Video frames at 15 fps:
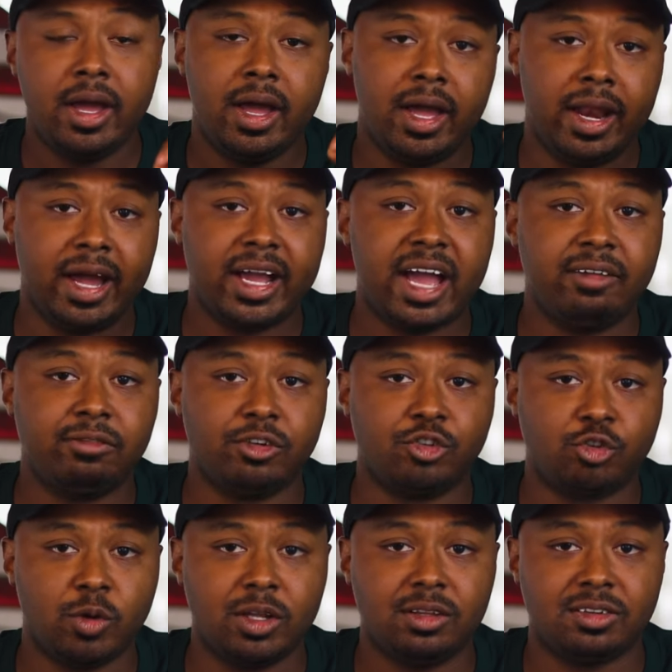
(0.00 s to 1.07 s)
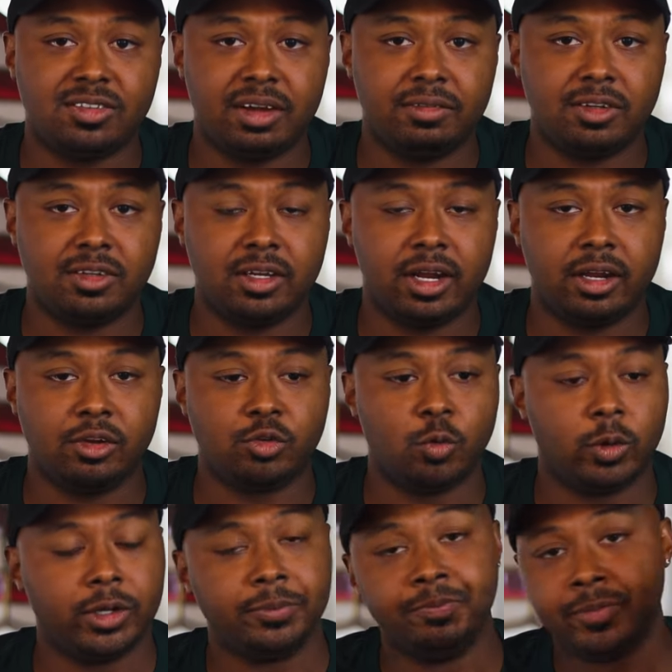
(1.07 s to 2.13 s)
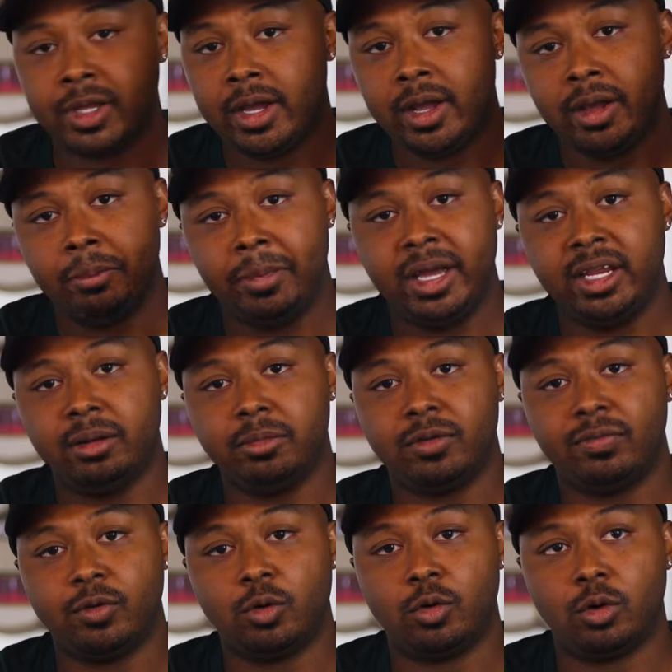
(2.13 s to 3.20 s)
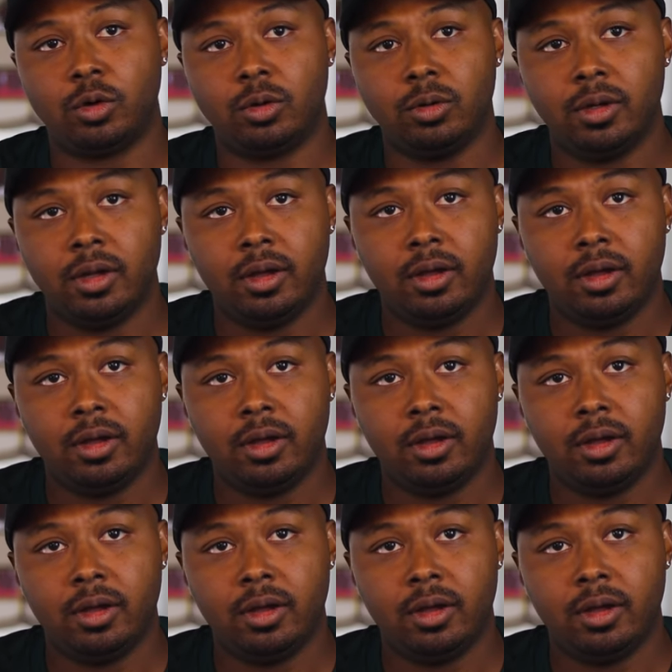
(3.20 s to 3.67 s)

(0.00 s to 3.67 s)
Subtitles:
And I gave the strength a 17 out of 20. Medium to full.